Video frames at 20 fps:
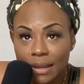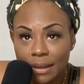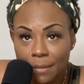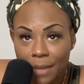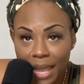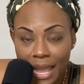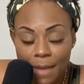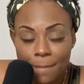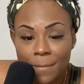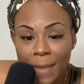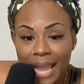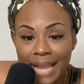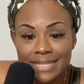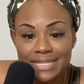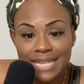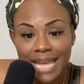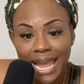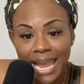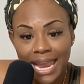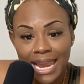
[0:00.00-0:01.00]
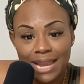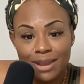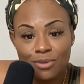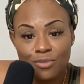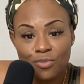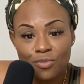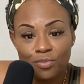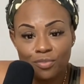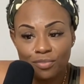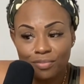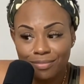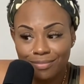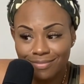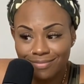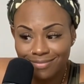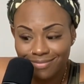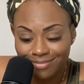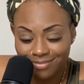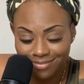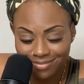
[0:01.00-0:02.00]
It maintained
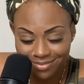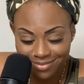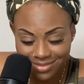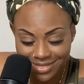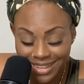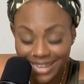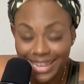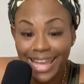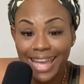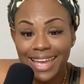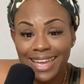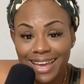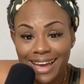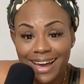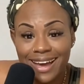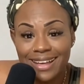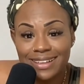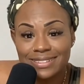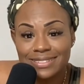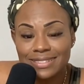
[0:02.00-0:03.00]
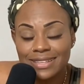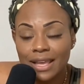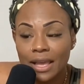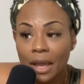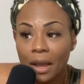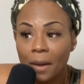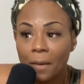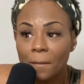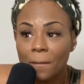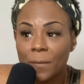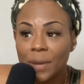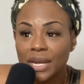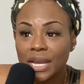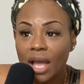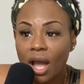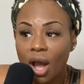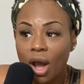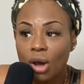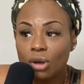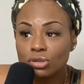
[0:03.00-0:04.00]
the chaos, but it
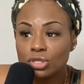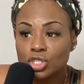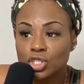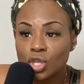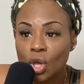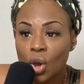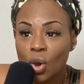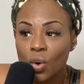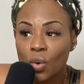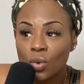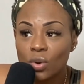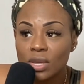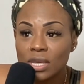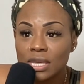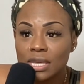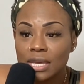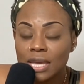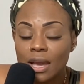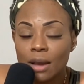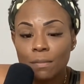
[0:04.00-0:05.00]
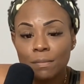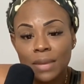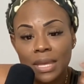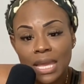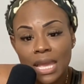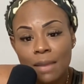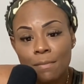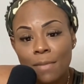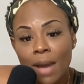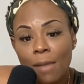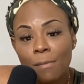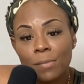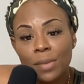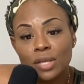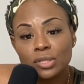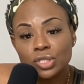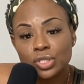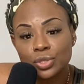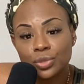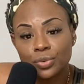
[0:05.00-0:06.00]
also kept me in my
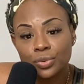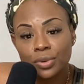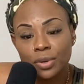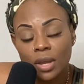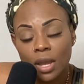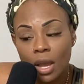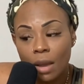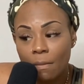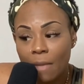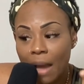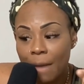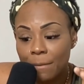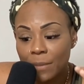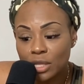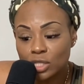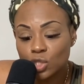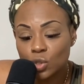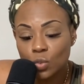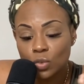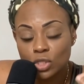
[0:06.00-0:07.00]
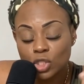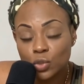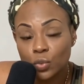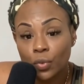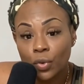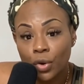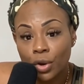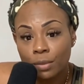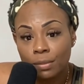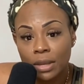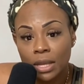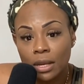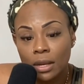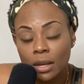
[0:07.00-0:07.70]
mental. My mental was swarming.